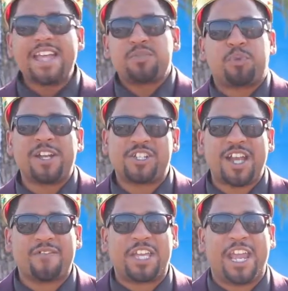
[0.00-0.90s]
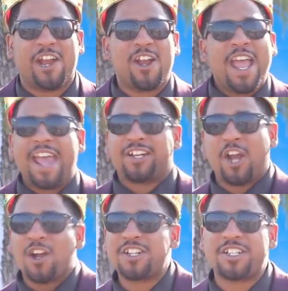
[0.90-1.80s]
it's Prince Chevy here
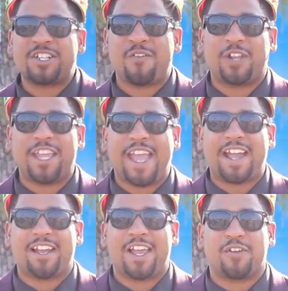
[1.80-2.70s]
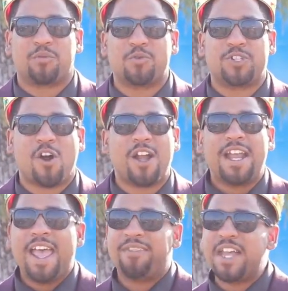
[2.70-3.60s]
at Courtesy Chevrolet Cadillac of
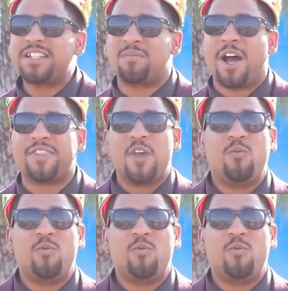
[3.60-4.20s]
Broussard, and this month